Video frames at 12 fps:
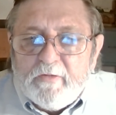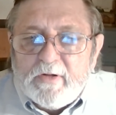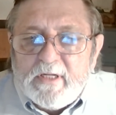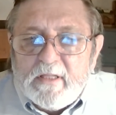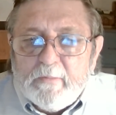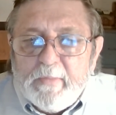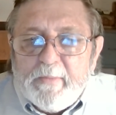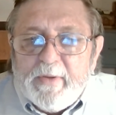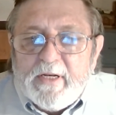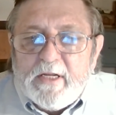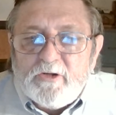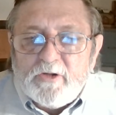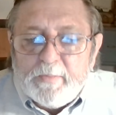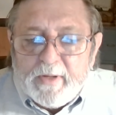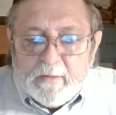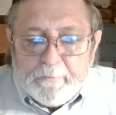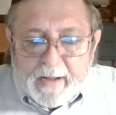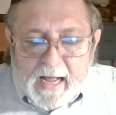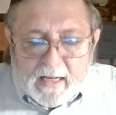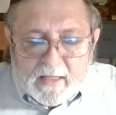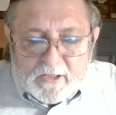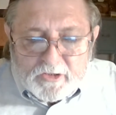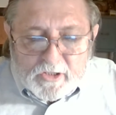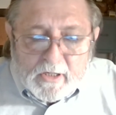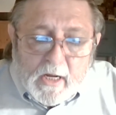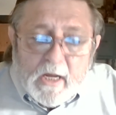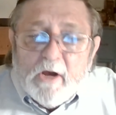14th Amendment and should be abolished,